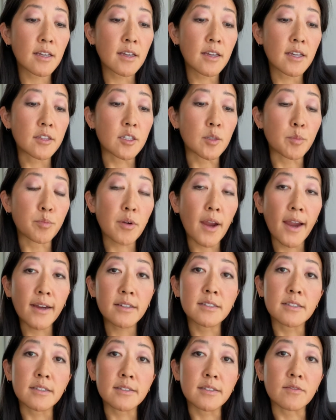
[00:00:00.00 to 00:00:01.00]
the
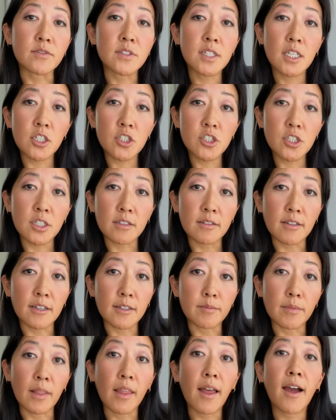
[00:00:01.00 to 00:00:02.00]
practice of teaching
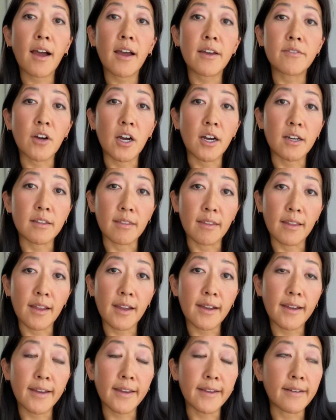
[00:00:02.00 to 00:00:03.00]
them live
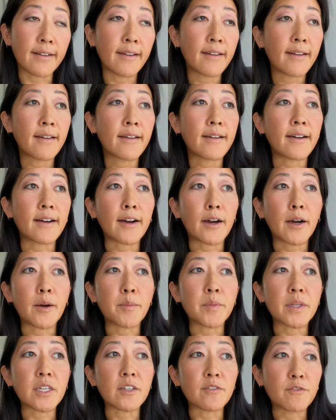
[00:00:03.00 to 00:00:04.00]
online
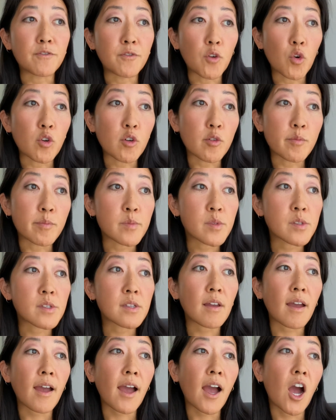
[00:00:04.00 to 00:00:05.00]

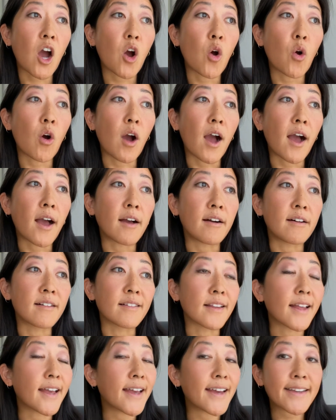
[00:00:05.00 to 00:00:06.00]
informs how
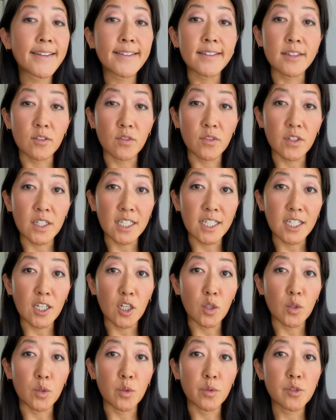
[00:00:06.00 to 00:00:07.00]
I'll edit the
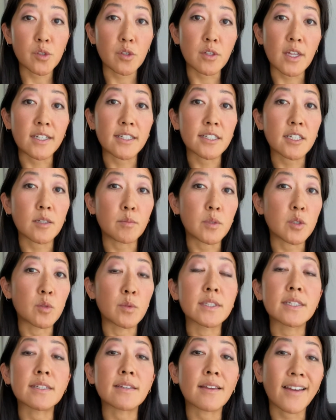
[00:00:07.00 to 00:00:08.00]
video so that it can be
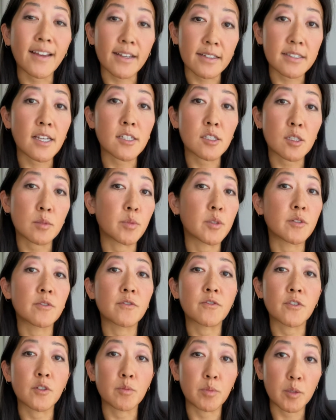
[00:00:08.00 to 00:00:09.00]
really accessible
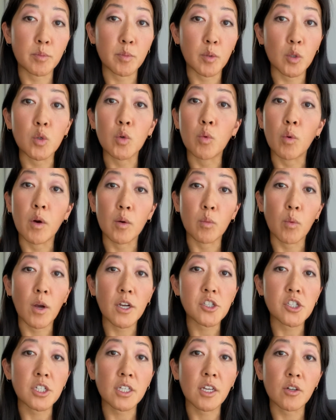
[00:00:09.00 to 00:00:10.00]
for people who are
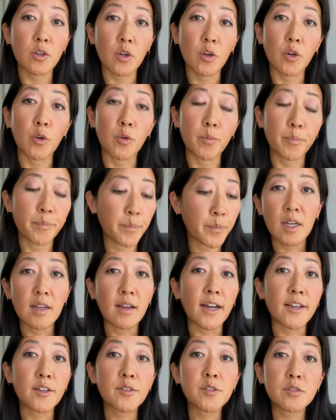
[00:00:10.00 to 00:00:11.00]
watching at home.
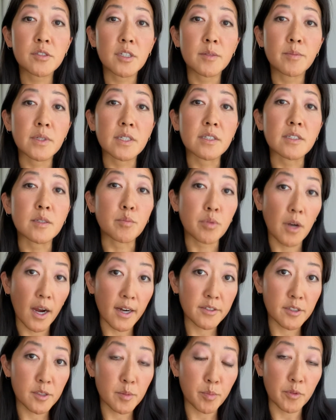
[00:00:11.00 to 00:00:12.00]
I also typically
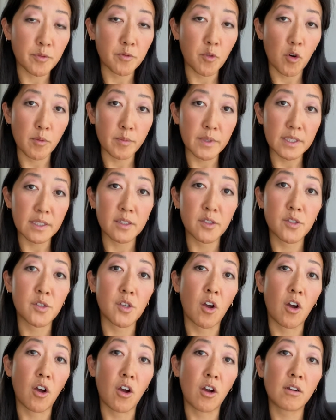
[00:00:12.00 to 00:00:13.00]
practice performing the
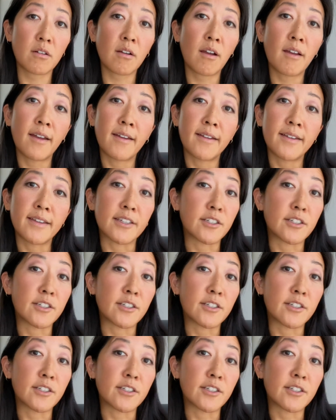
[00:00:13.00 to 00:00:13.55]
song in a